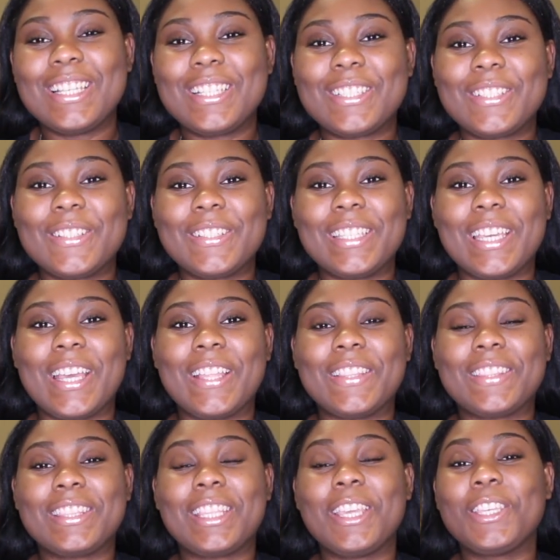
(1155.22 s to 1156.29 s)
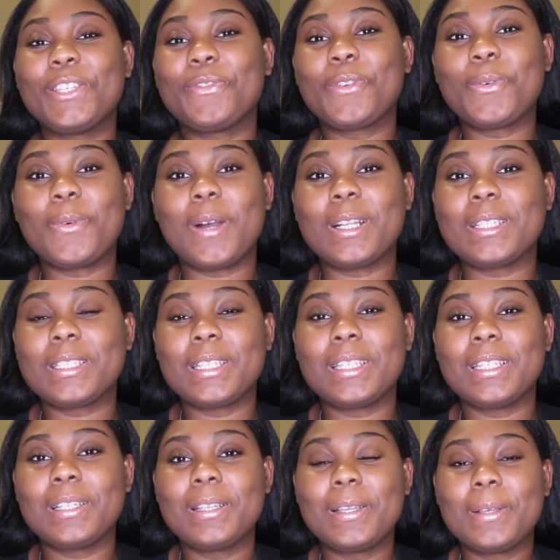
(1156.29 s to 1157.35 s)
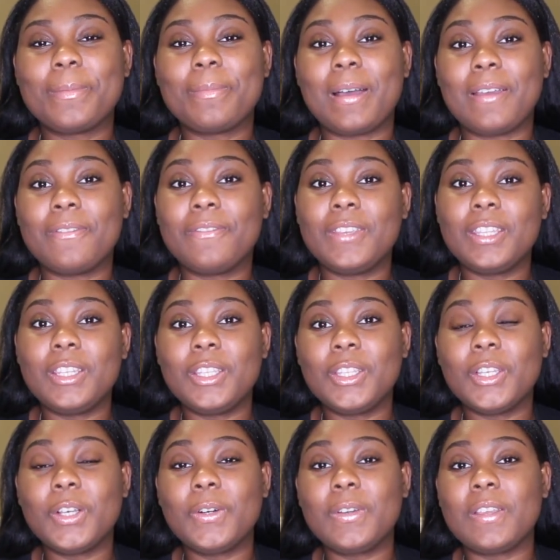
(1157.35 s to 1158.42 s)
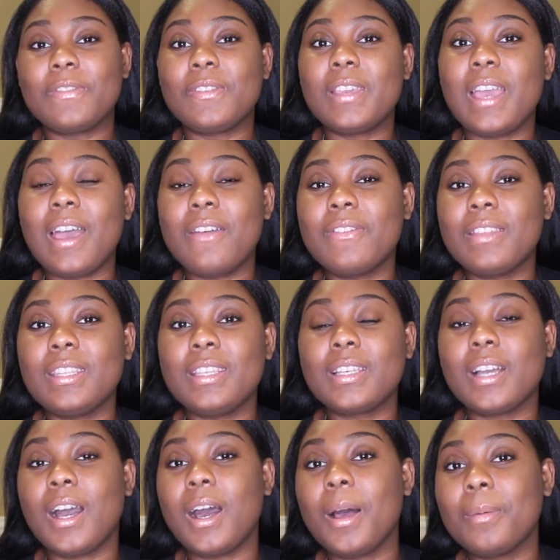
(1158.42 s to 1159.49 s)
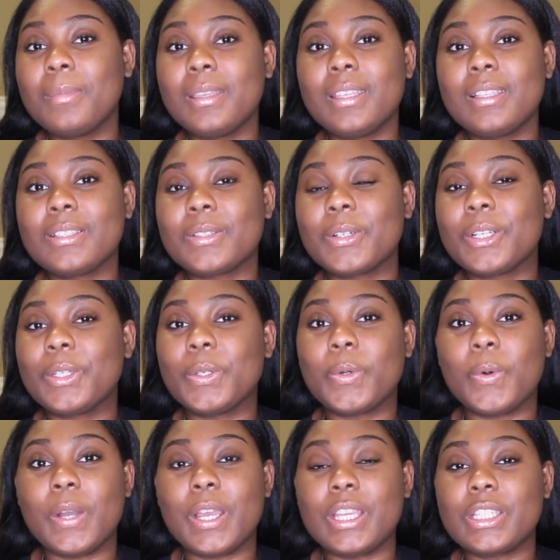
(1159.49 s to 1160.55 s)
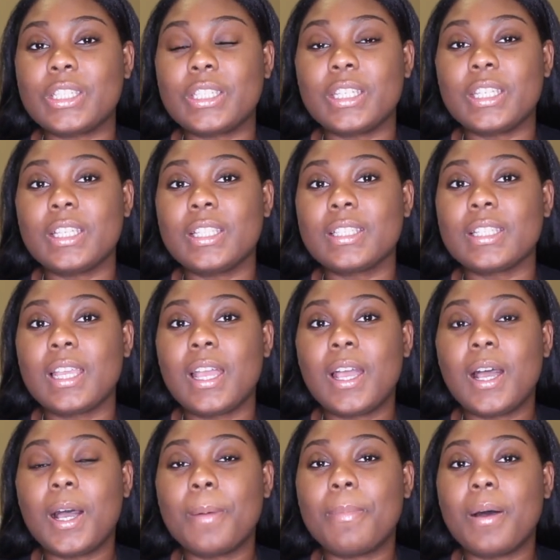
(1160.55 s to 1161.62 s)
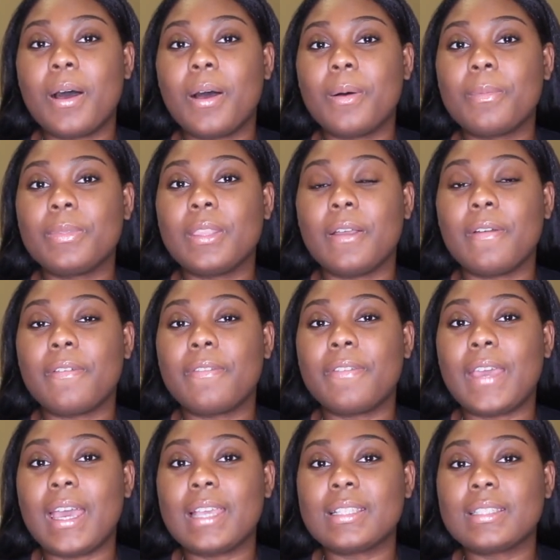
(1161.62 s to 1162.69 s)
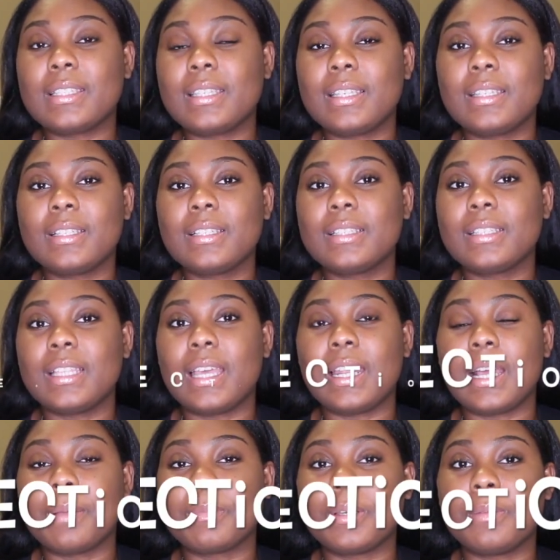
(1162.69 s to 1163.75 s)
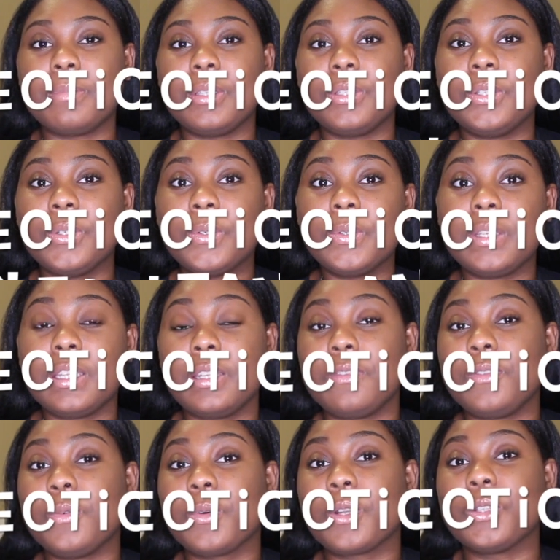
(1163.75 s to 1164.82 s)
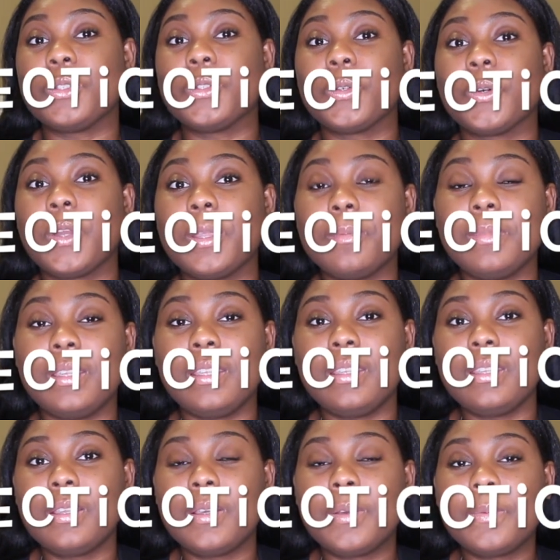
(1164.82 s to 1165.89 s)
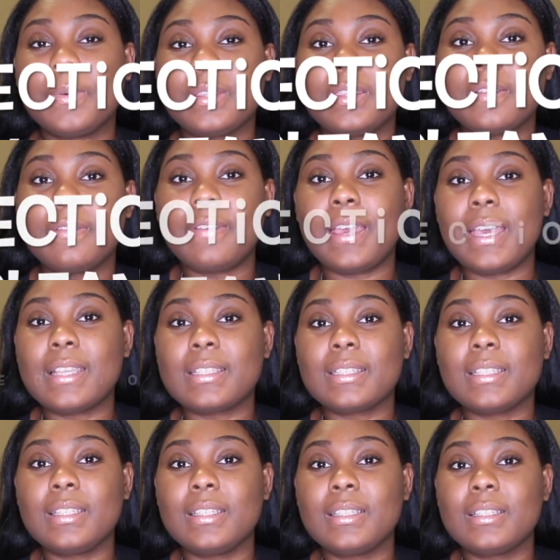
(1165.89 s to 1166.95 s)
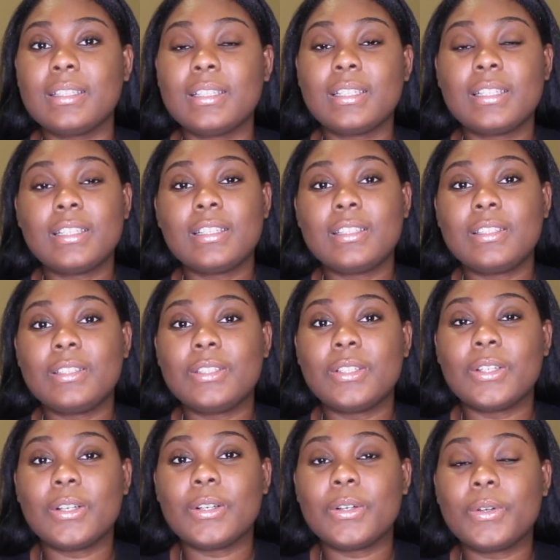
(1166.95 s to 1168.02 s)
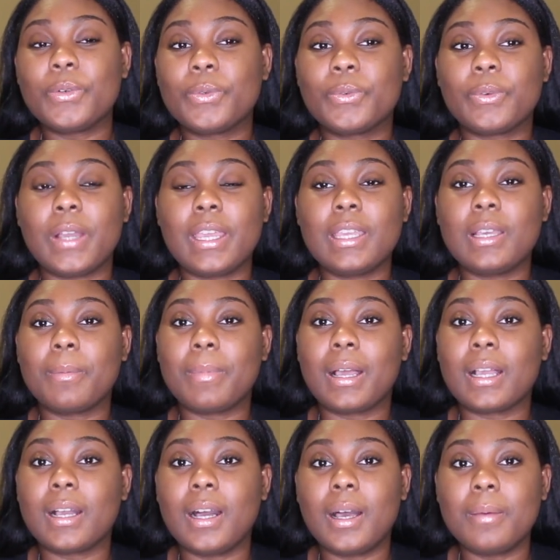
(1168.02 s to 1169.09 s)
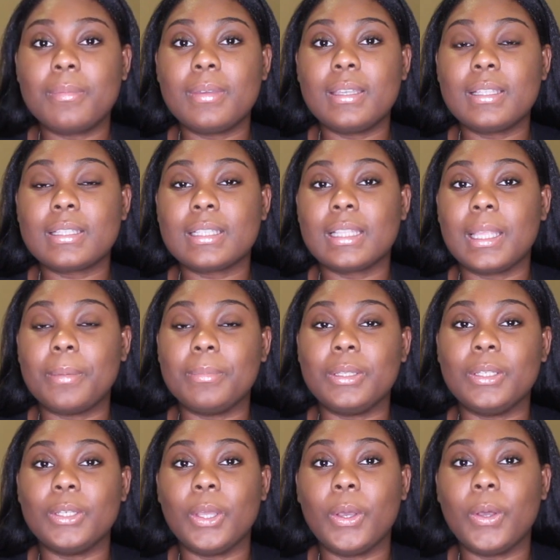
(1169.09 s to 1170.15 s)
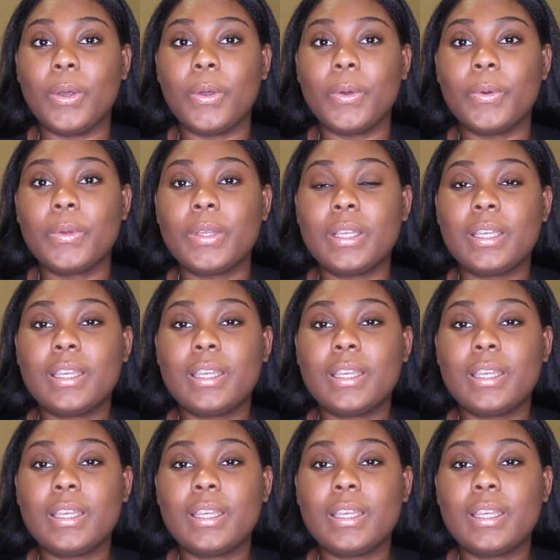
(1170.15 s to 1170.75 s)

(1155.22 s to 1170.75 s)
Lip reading: So yeah, thank you for watching my video. If you have any comments or any questions about the fasting that I'm going to be doing, and if you want to join me with the fasting, you know, write in my comments, let me know.